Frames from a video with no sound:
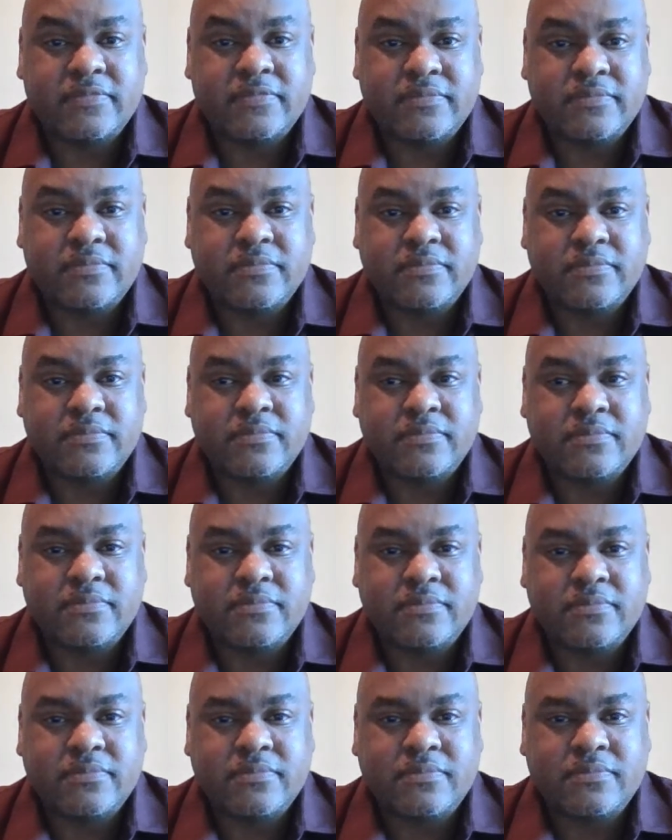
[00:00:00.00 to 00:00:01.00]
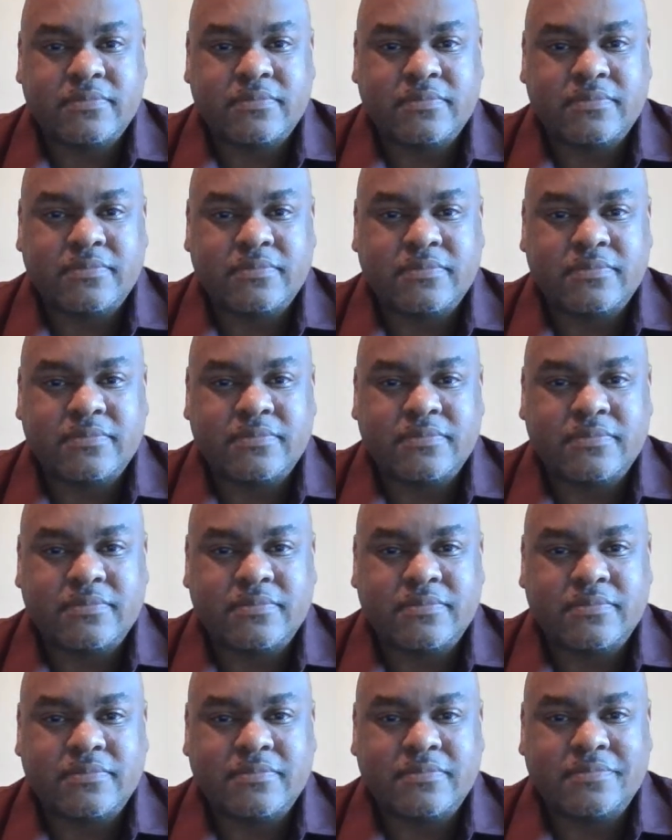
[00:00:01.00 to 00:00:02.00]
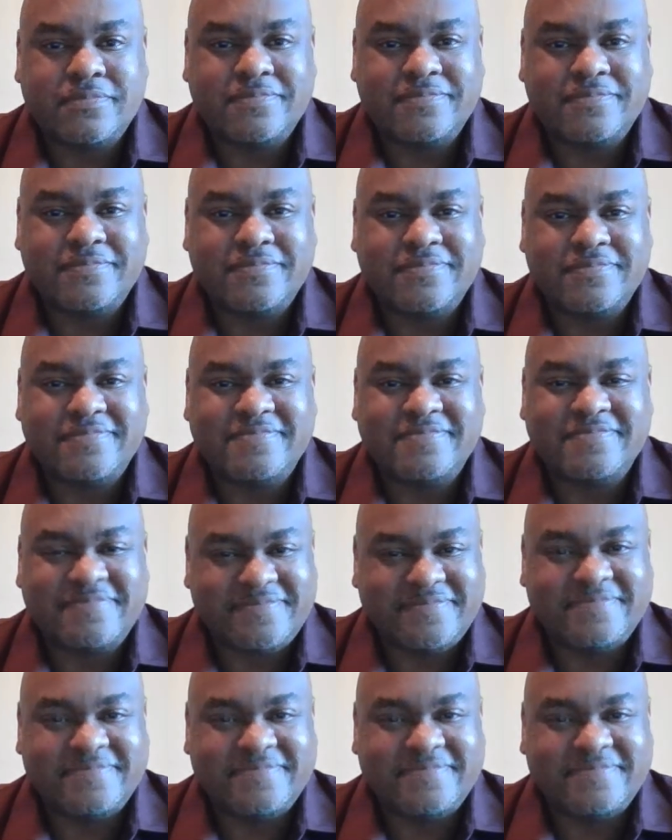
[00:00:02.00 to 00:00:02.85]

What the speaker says: Nothing is said.